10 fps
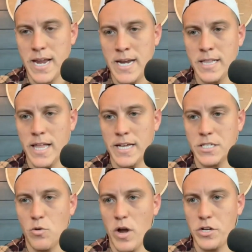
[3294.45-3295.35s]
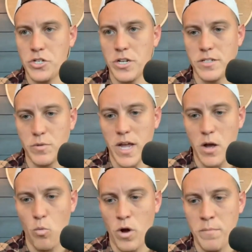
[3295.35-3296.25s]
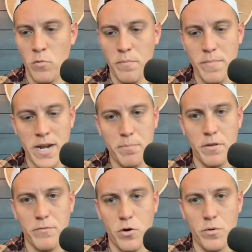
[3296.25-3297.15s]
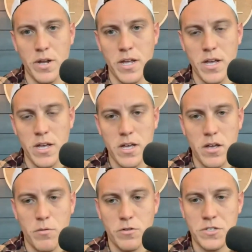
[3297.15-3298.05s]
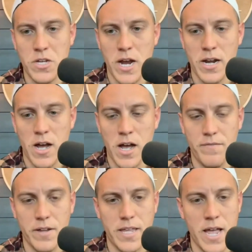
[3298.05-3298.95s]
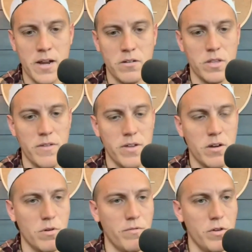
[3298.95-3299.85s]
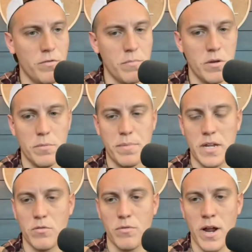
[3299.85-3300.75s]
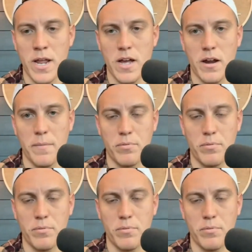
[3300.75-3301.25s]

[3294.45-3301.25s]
Any last questions? We got one more minute before we sign off. Again, leaving a review for me would be great. I'd